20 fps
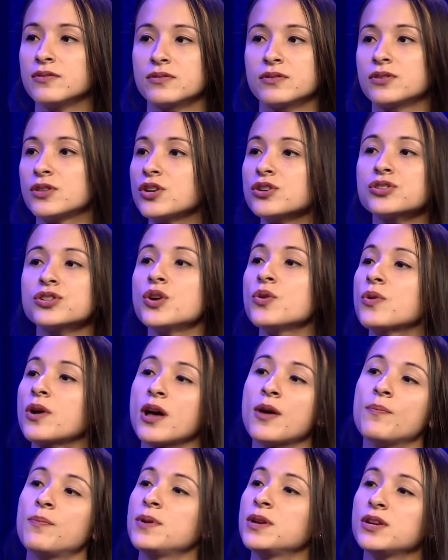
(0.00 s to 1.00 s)
there's no
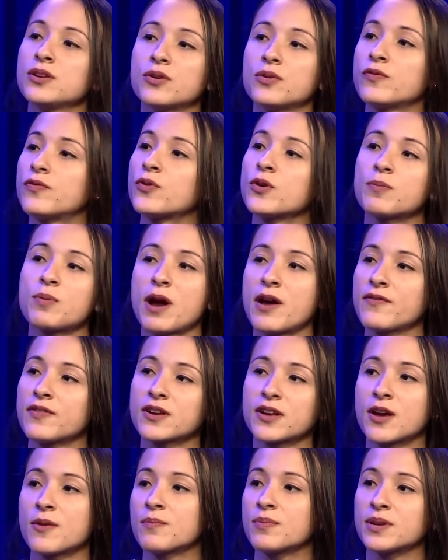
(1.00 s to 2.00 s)
company, no
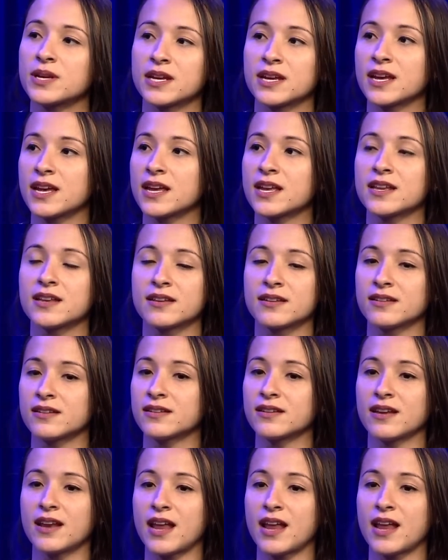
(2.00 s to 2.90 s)
for-profit company in